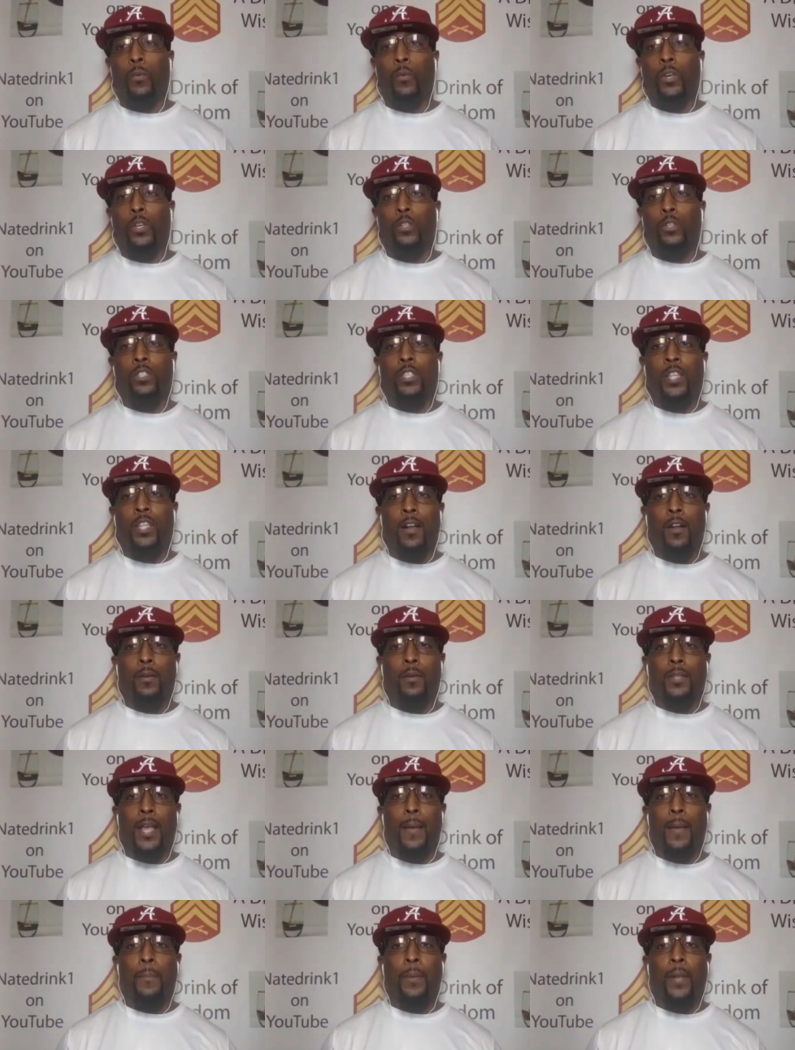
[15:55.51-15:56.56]
when you're setting up
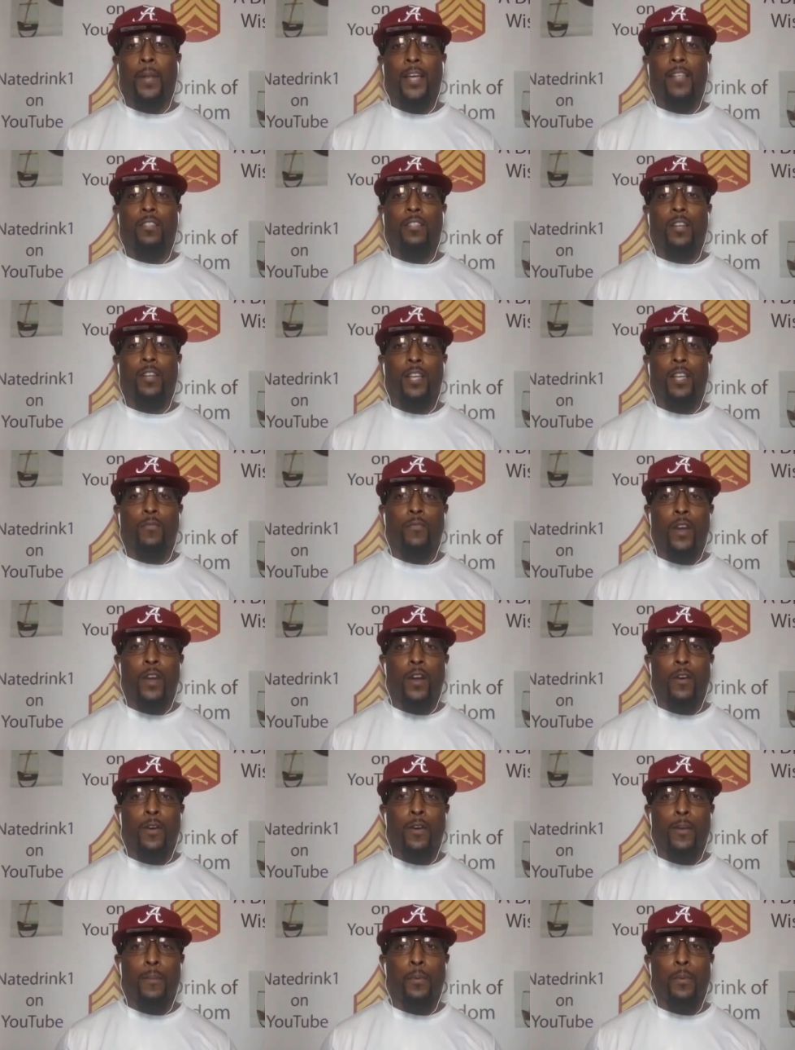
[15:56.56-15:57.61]
that play. So that's
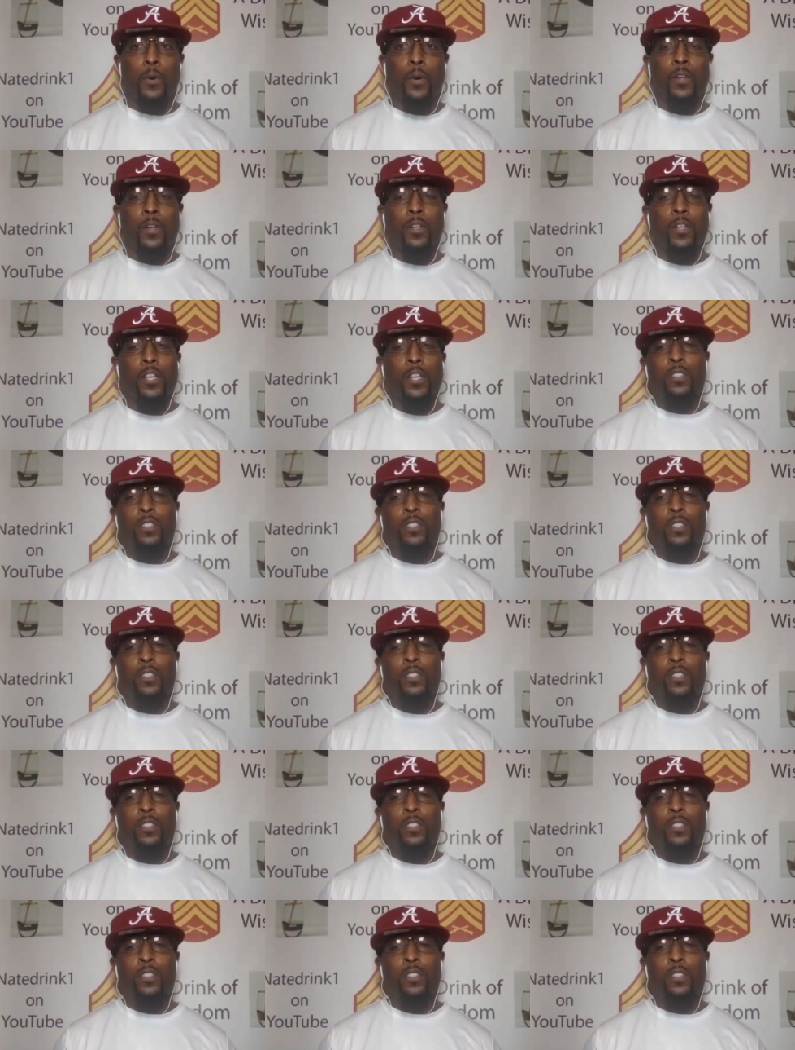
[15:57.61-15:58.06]
very important.